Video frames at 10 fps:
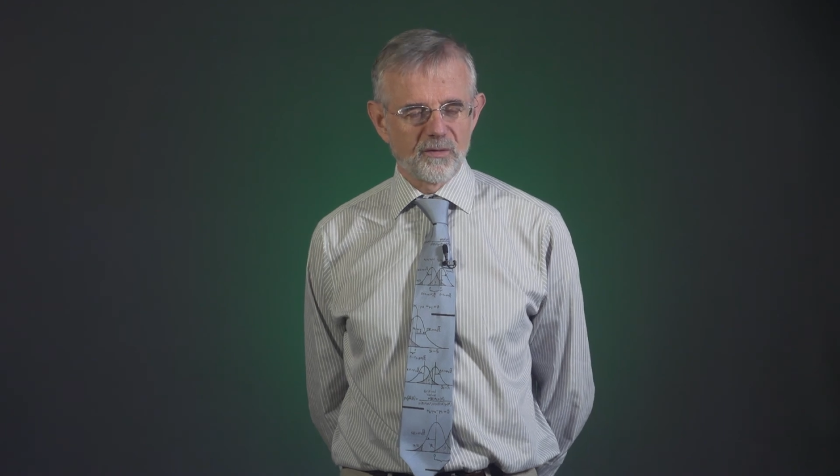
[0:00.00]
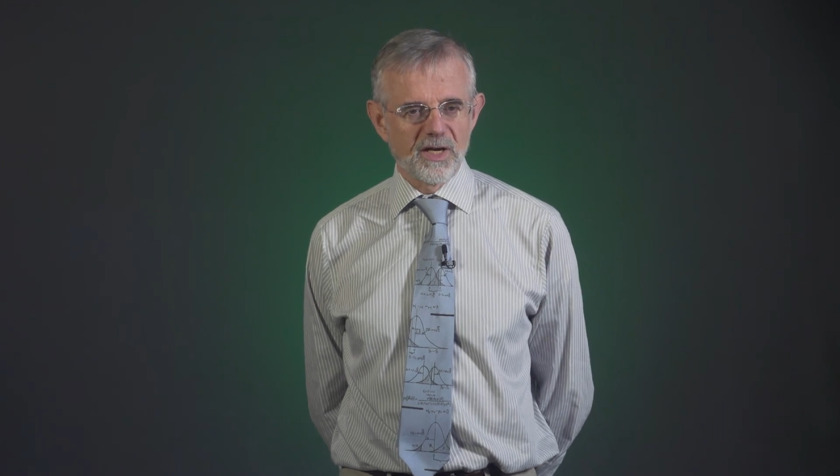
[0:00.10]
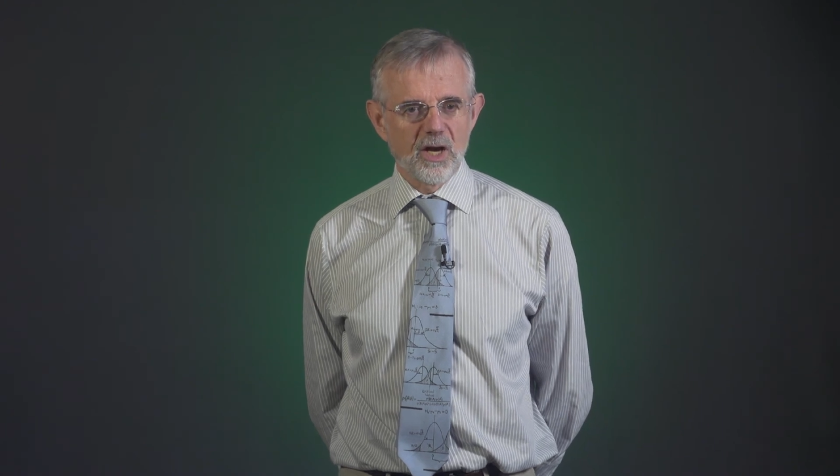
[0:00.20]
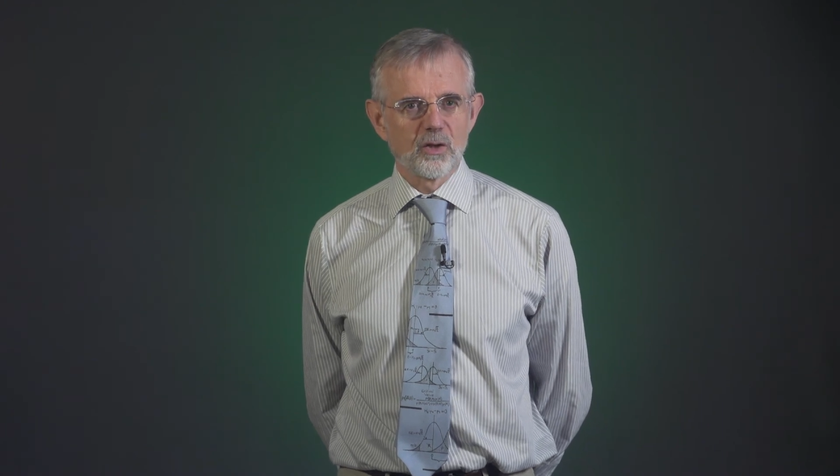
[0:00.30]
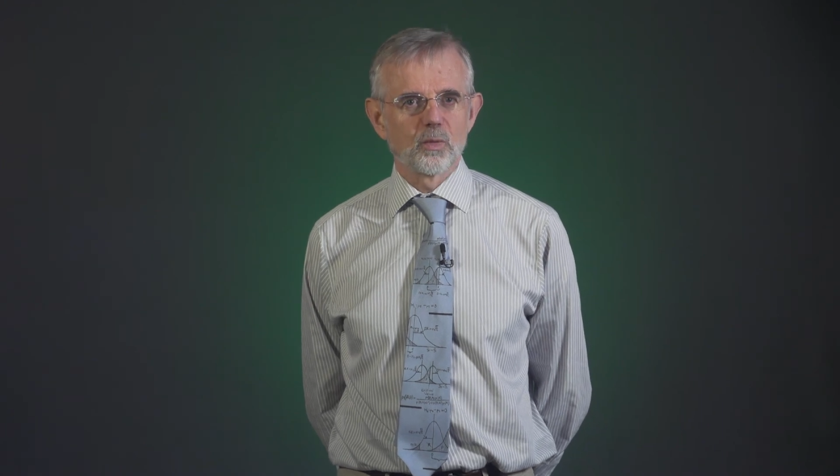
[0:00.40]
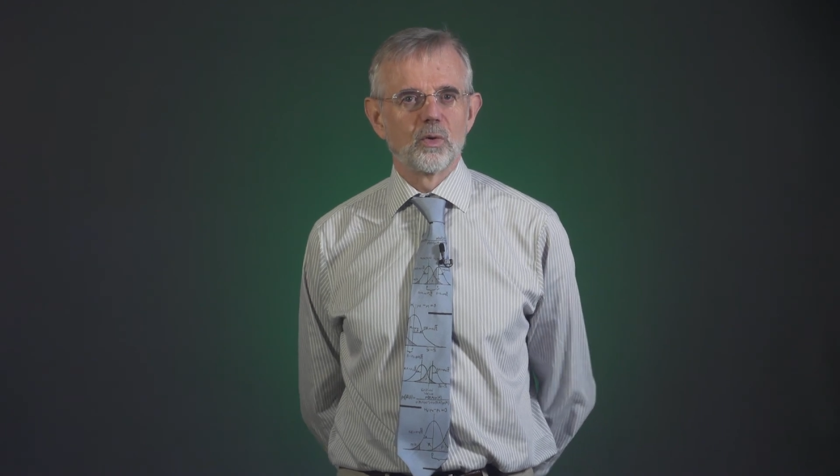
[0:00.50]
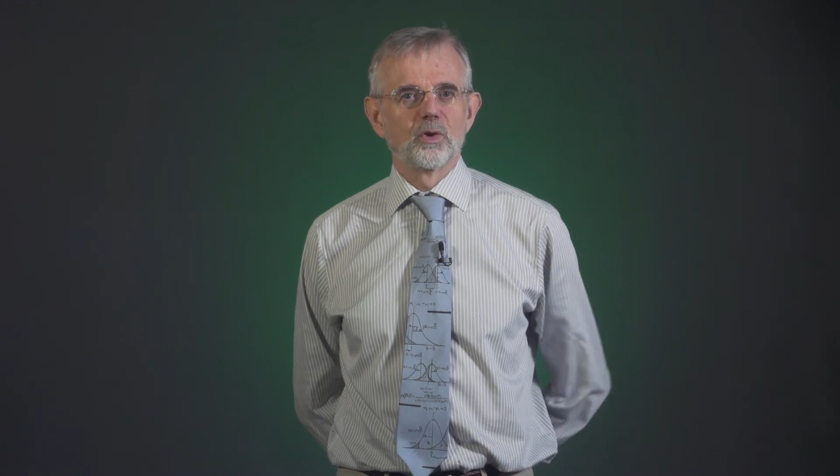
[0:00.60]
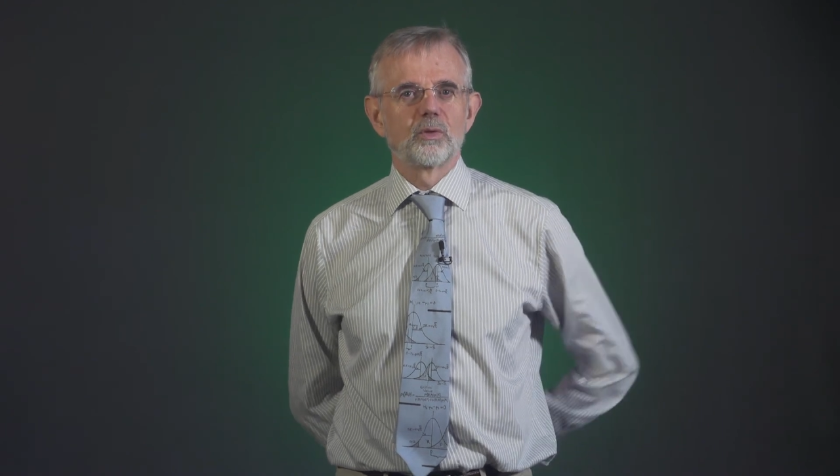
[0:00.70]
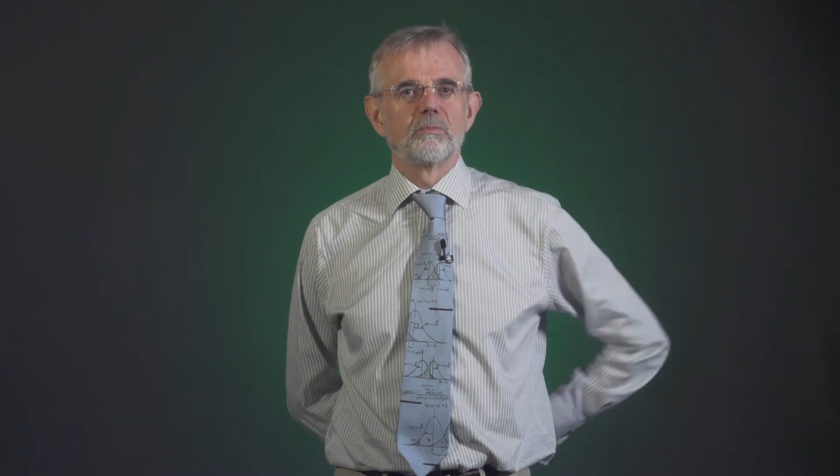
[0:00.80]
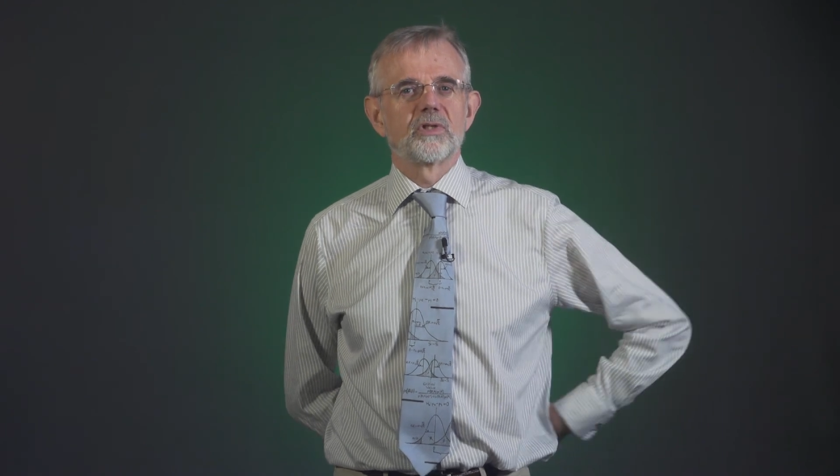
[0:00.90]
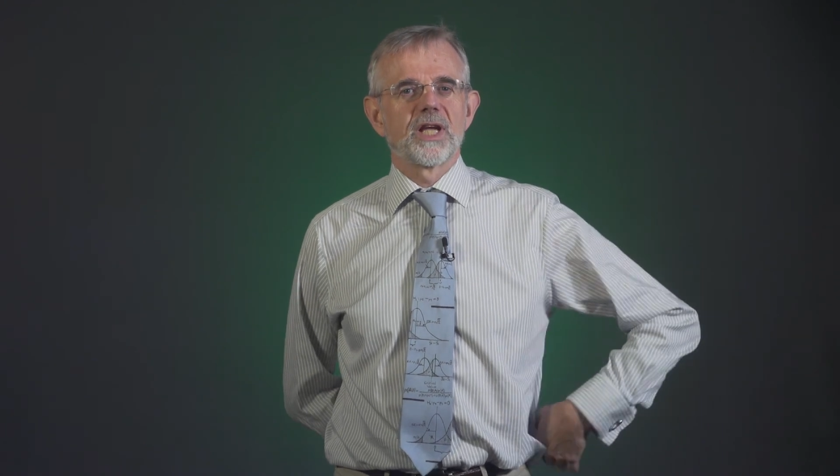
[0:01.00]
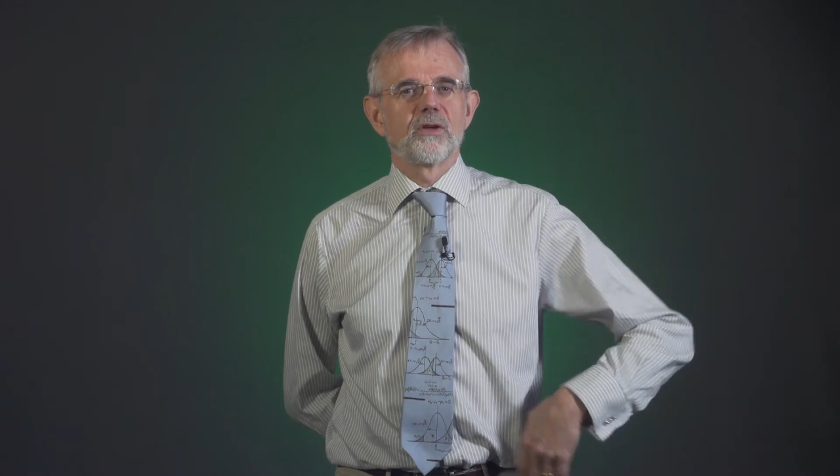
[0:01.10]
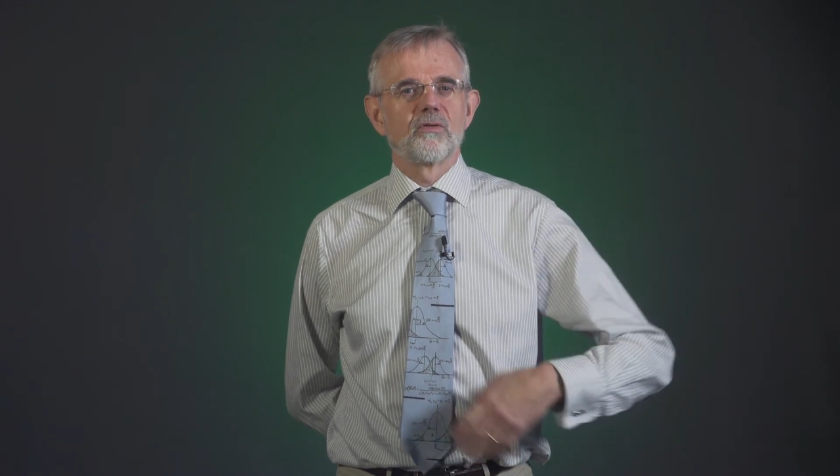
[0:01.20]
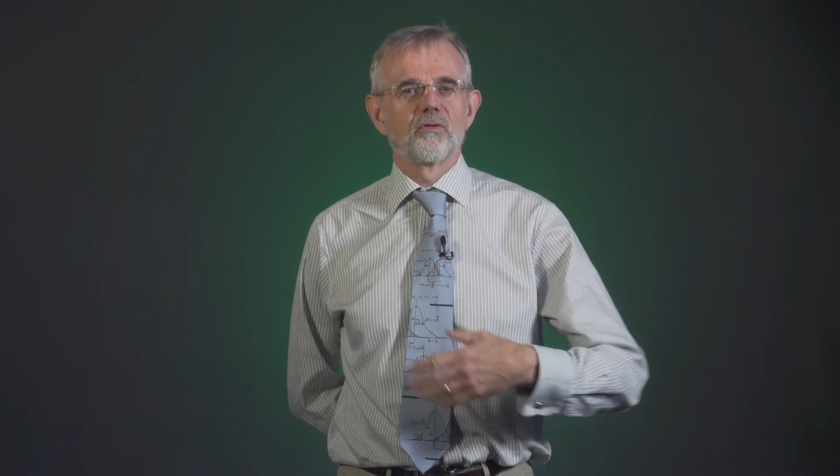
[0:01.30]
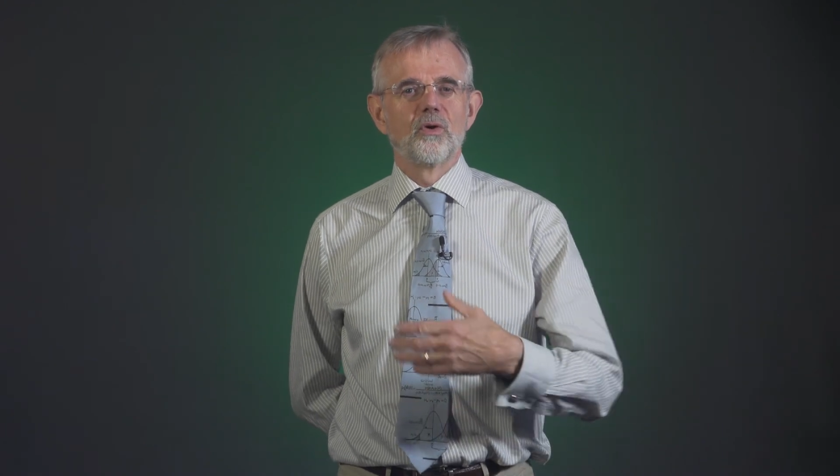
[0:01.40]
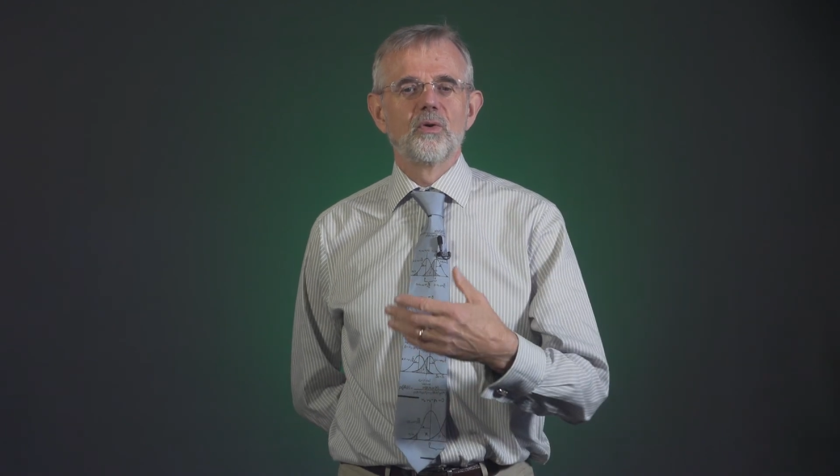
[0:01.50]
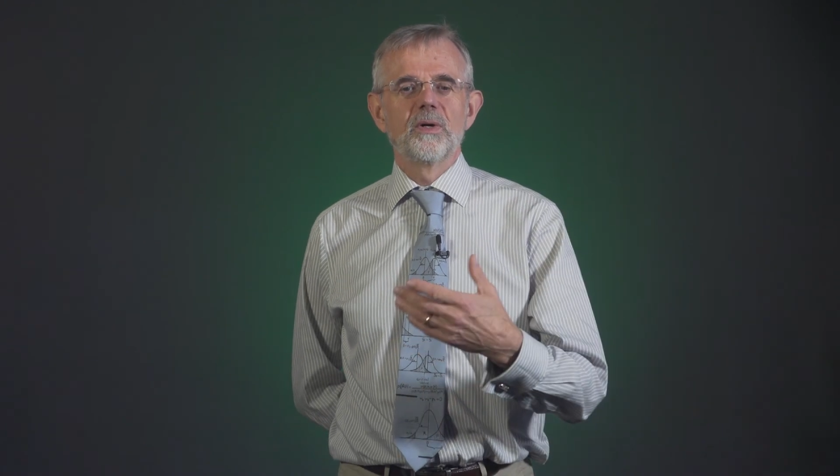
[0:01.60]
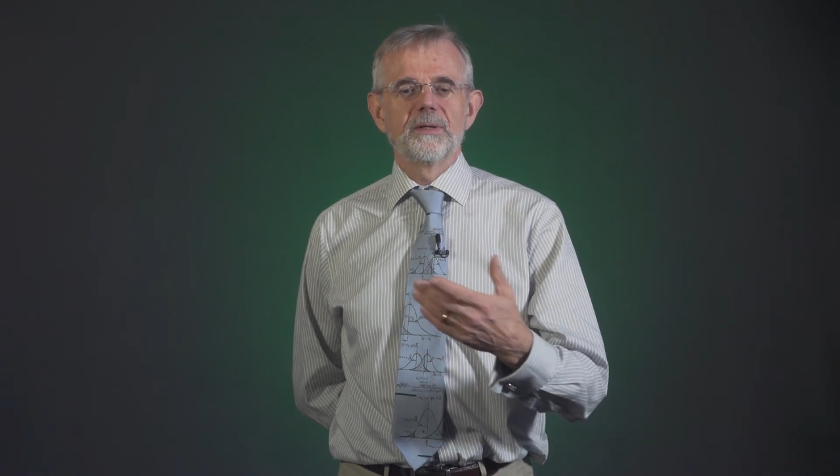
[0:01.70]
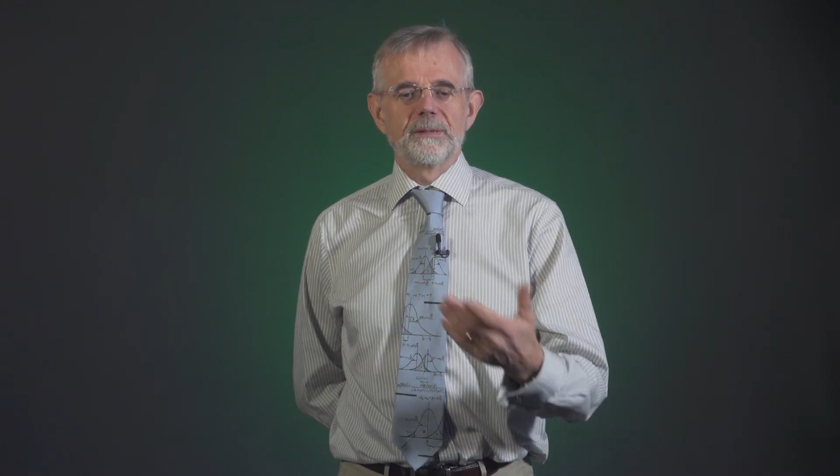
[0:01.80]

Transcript: videos will take you through